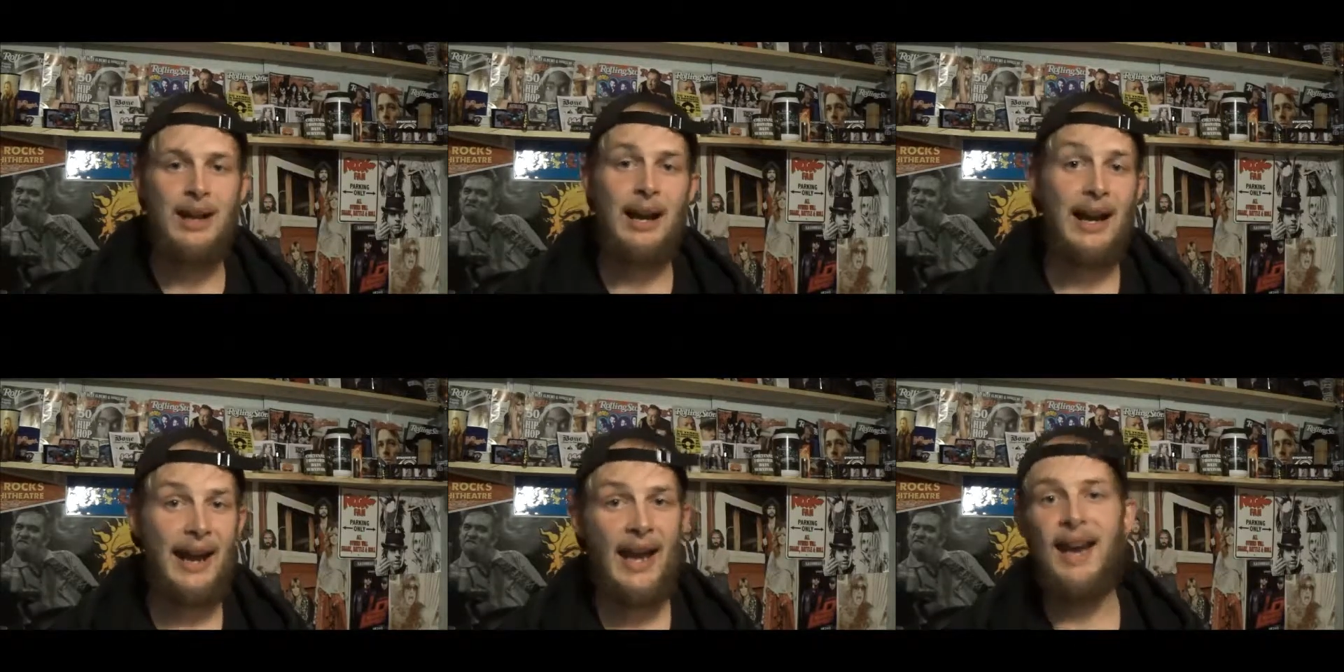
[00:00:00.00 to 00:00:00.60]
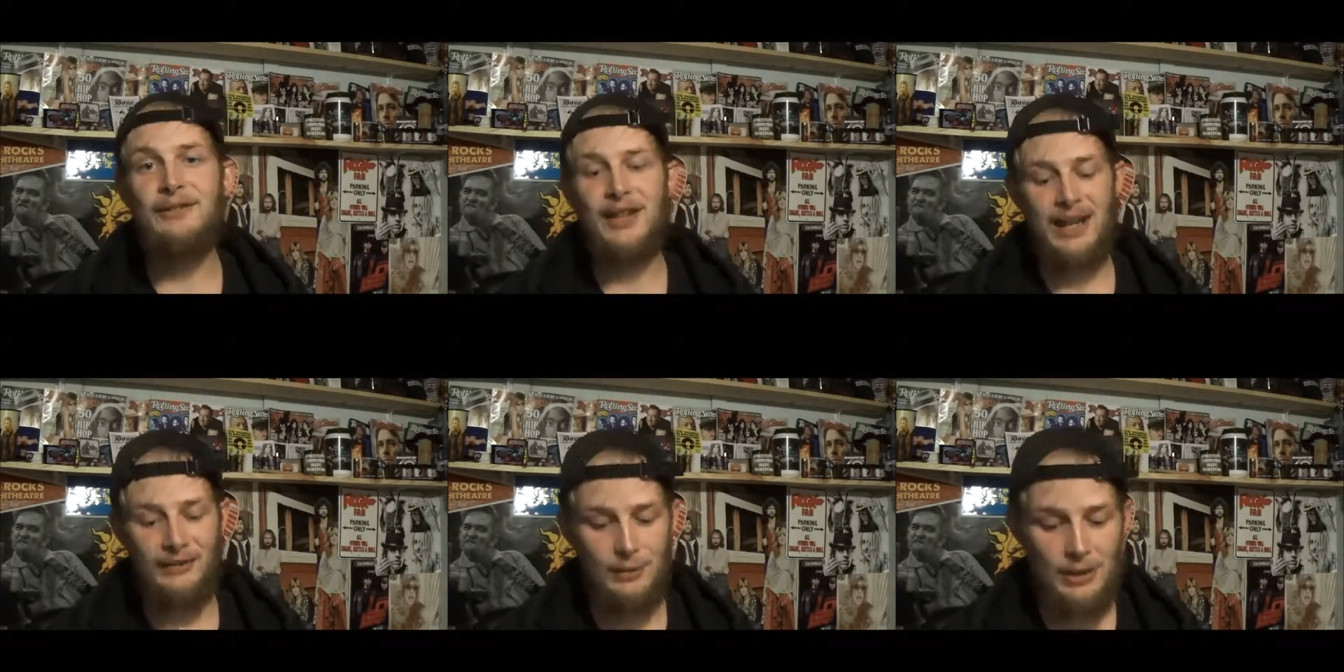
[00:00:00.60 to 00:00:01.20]
I have to
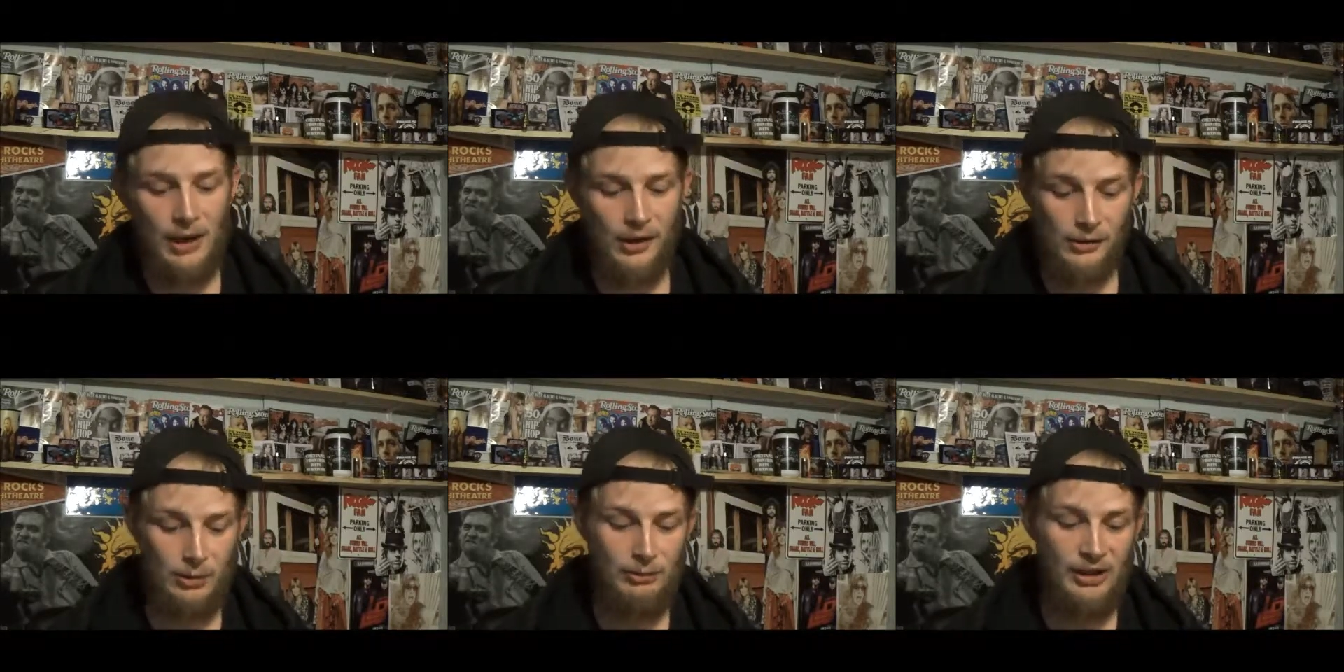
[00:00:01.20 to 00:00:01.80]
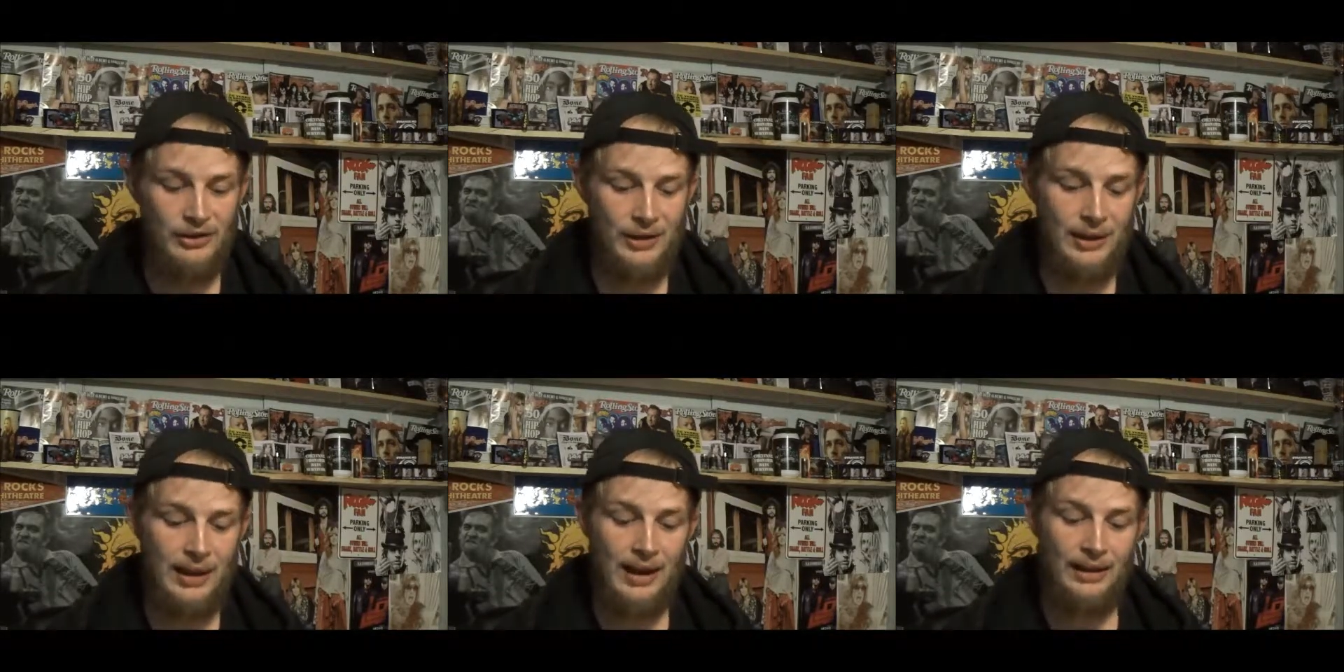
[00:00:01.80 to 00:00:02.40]
give him an honorable mention.
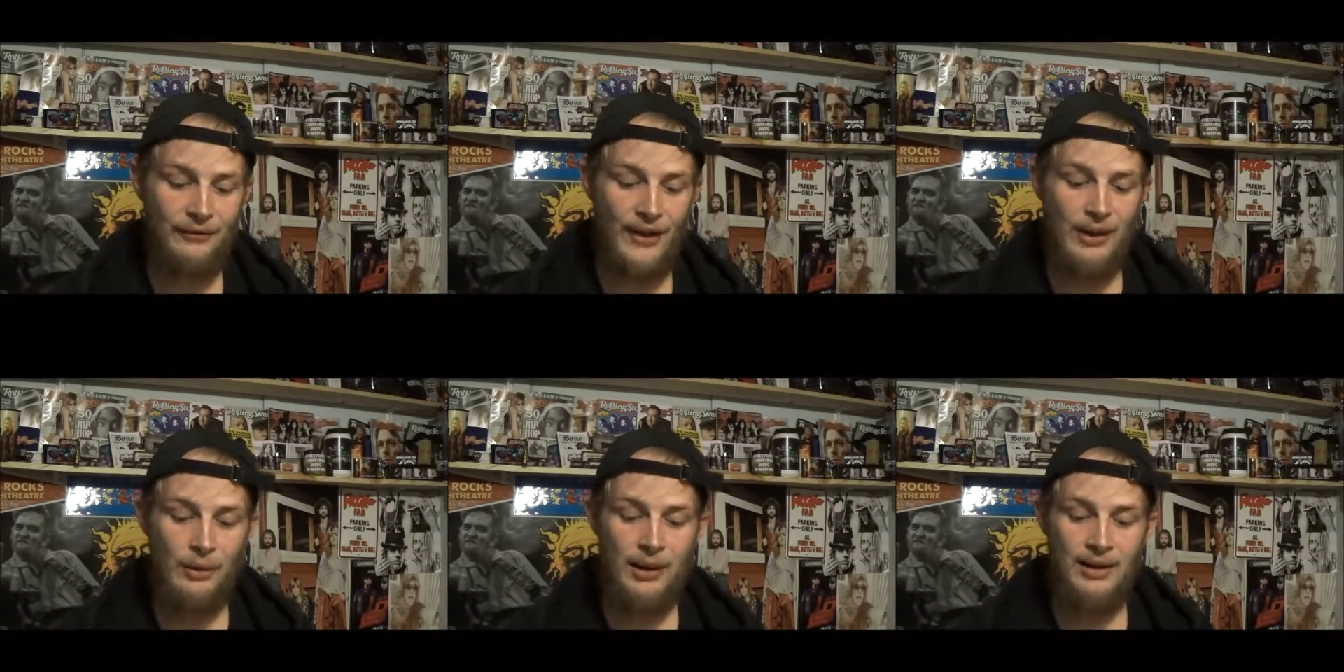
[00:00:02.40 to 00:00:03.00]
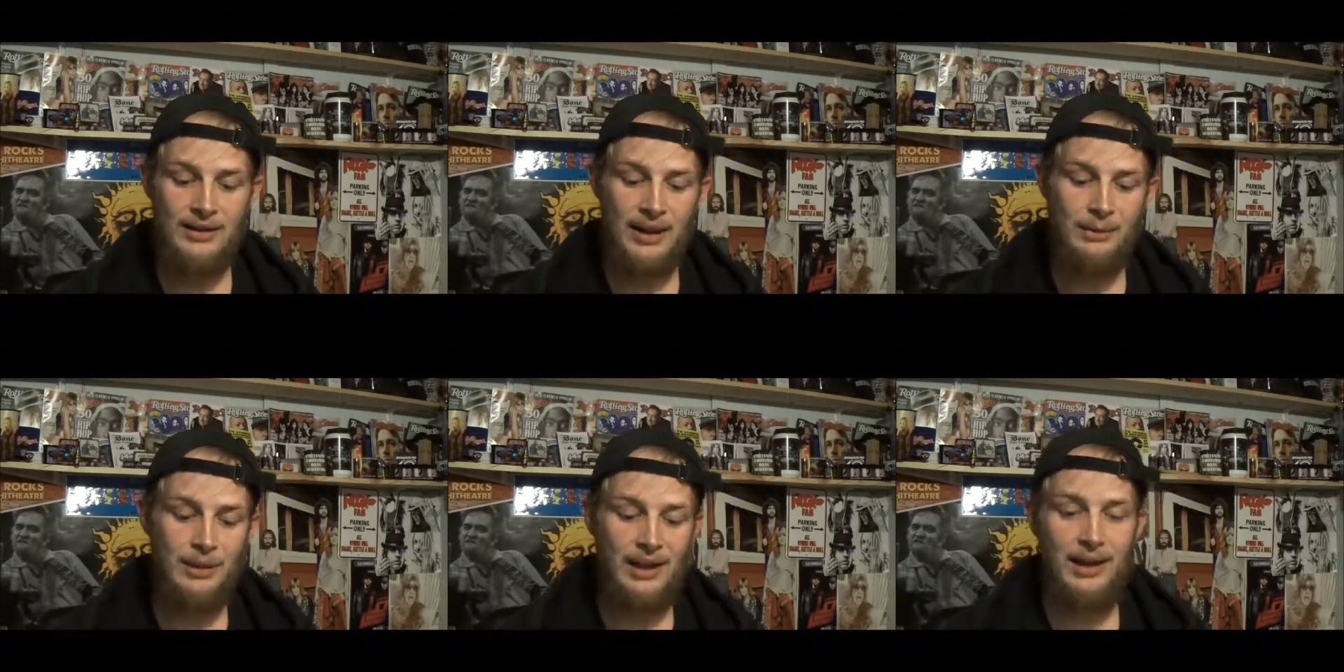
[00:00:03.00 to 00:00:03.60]
And the final one is going
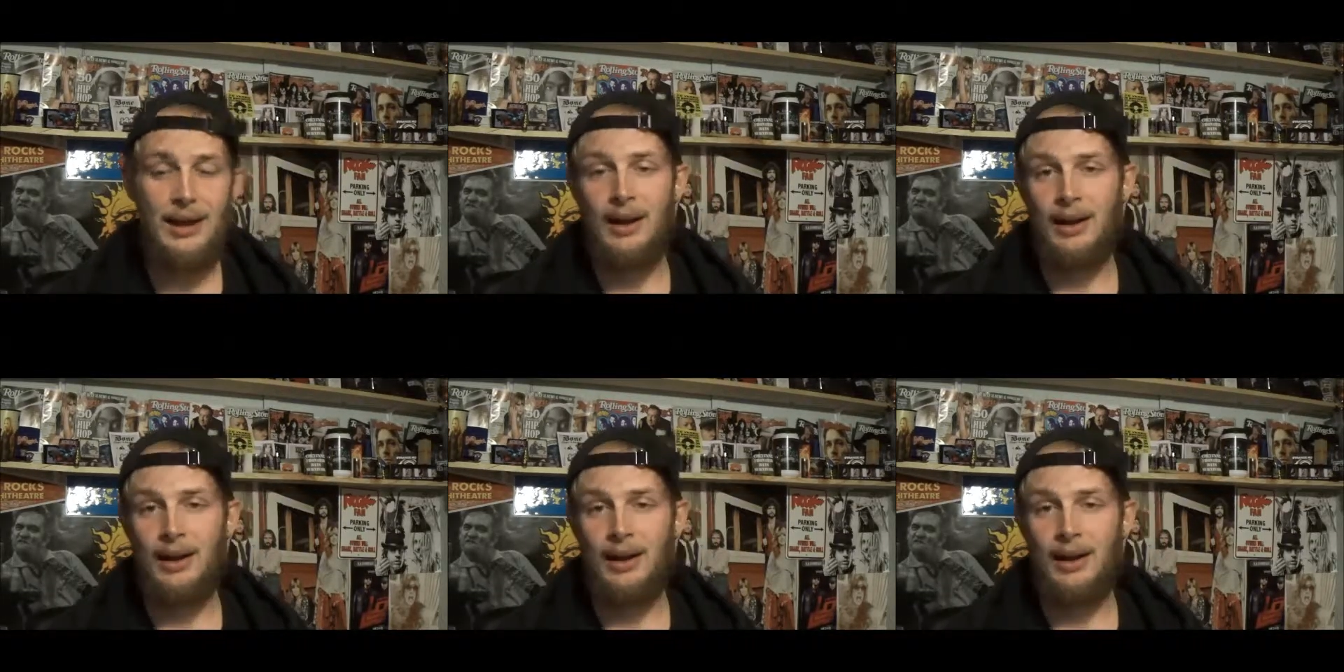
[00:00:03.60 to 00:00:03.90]
to be